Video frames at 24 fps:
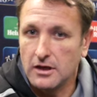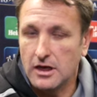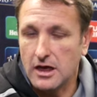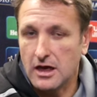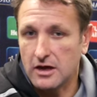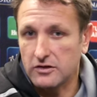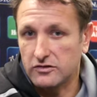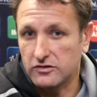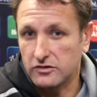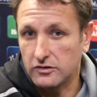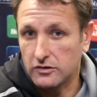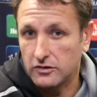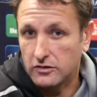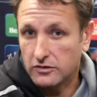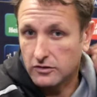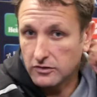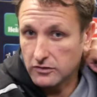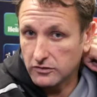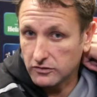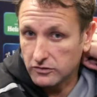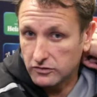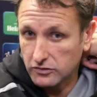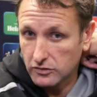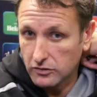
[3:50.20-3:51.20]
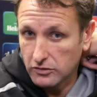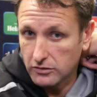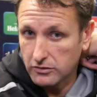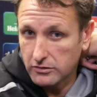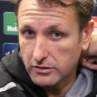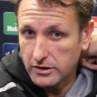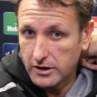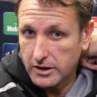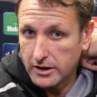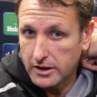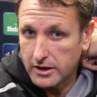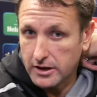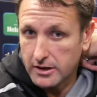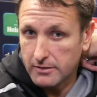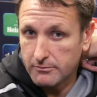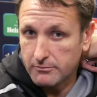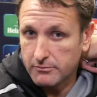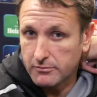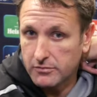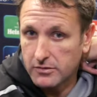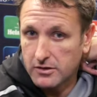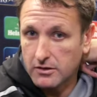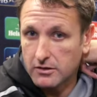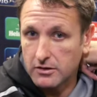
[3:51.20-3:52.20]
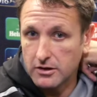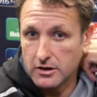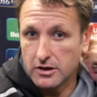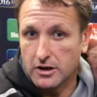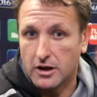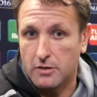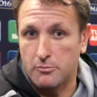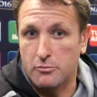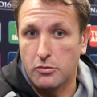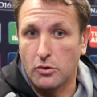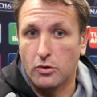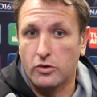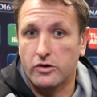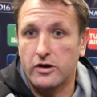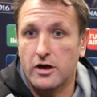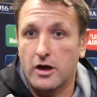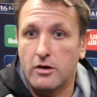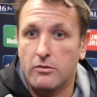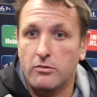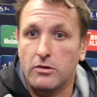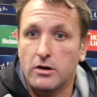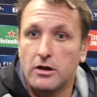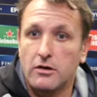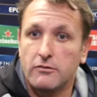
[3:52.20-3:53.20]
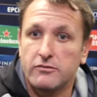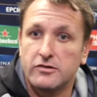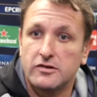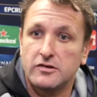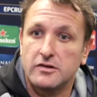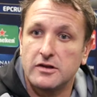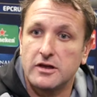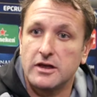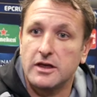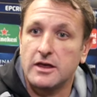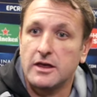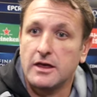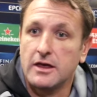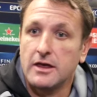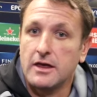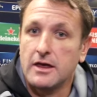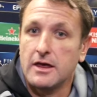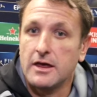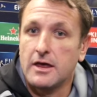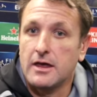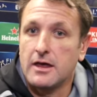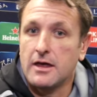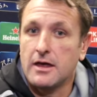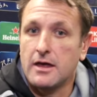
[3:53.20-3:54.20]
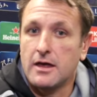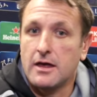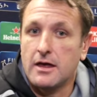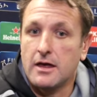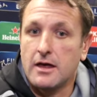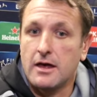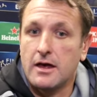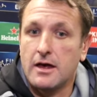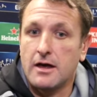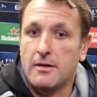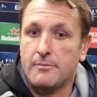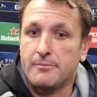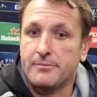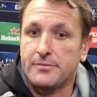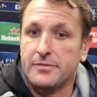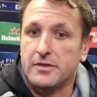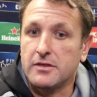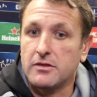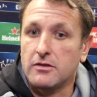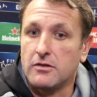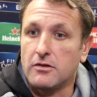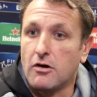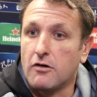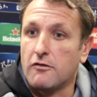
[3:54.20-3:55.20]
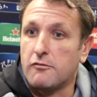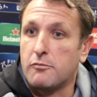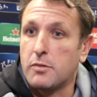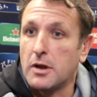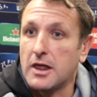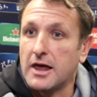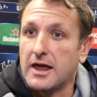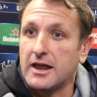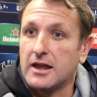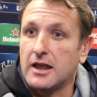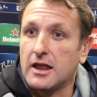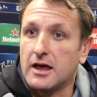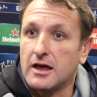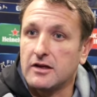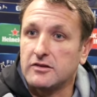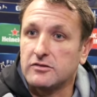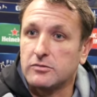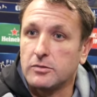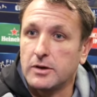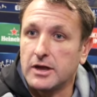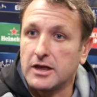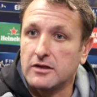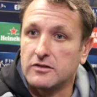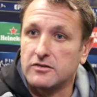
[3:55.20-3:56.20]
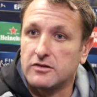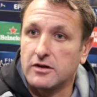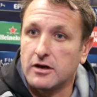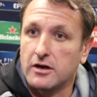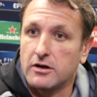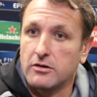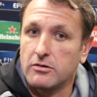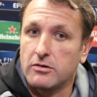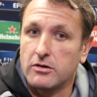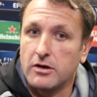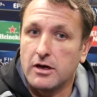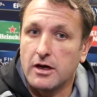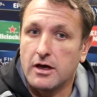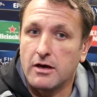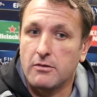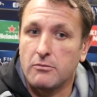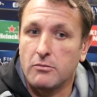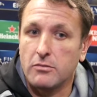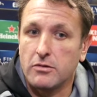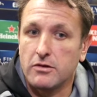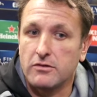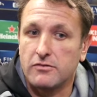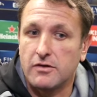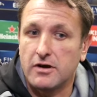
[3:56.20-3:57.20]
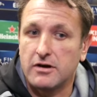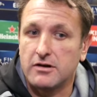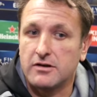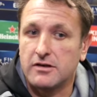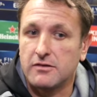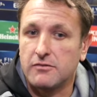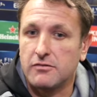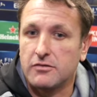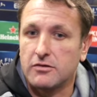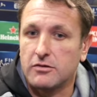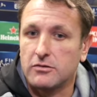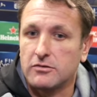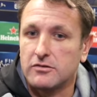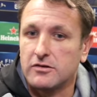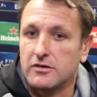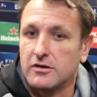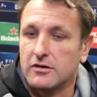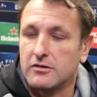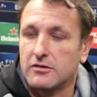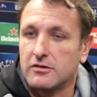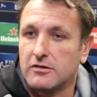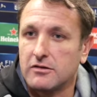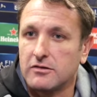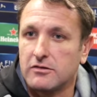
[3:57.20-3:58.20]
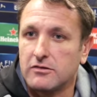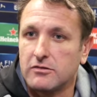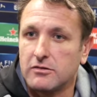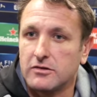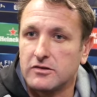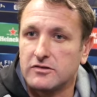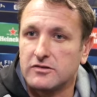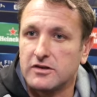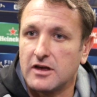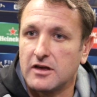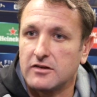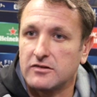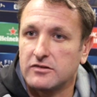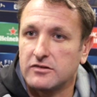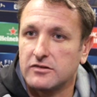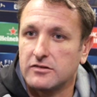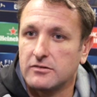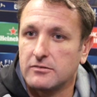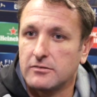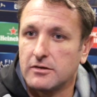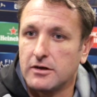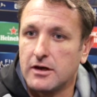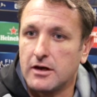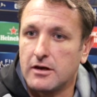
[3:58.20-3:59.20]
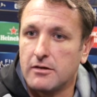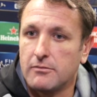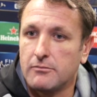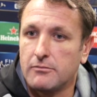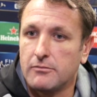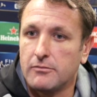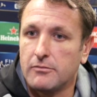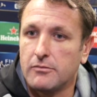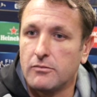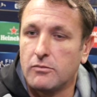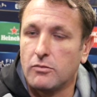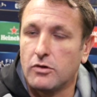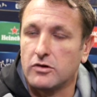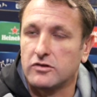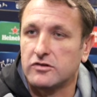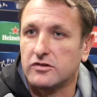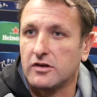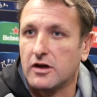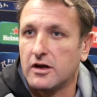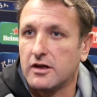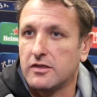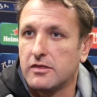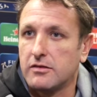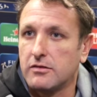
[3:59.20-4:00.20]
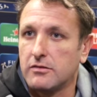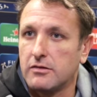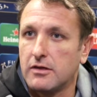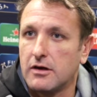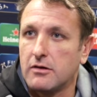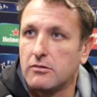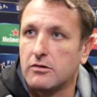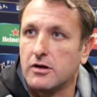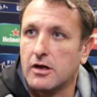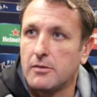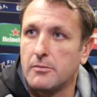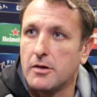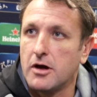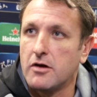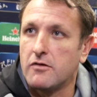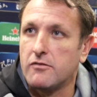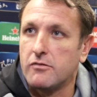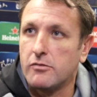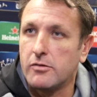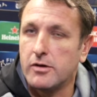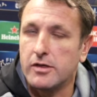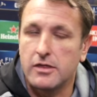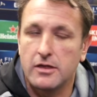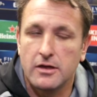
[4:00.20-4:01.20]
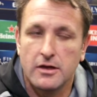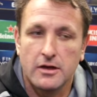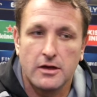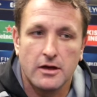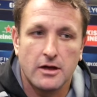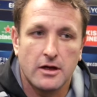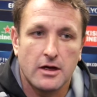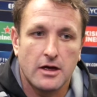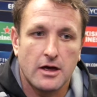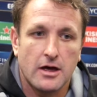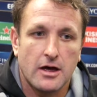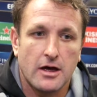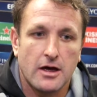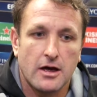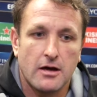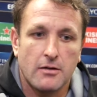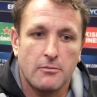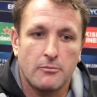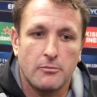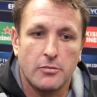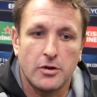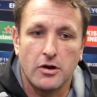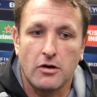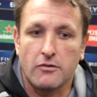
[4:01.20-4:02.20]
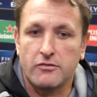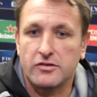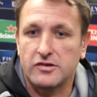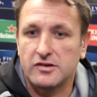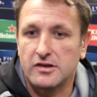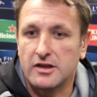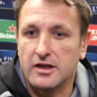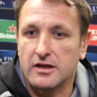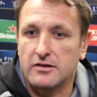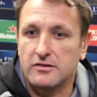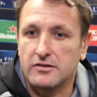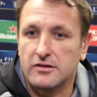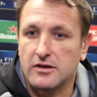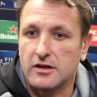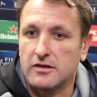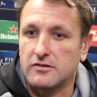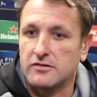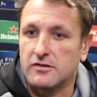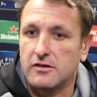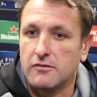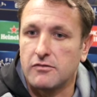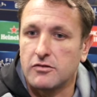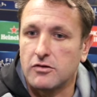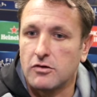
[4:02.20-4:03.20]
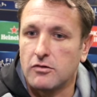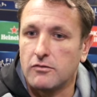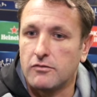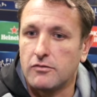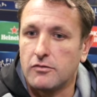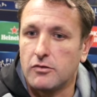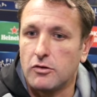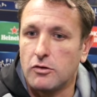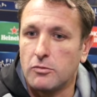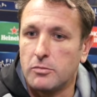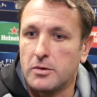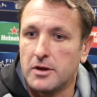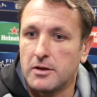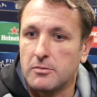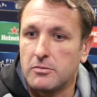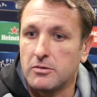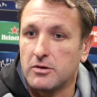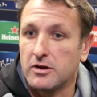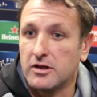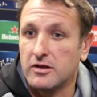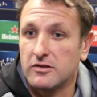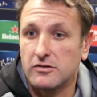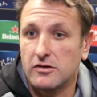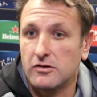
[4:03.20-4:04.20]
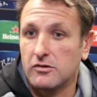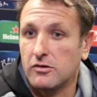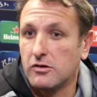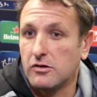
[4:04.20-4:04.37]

Yes, sure. You know, Bordeaux will obviously not have played last week, so it's very difficult to assess what side they'll come over with. But obviously, it's difficult for all people. It's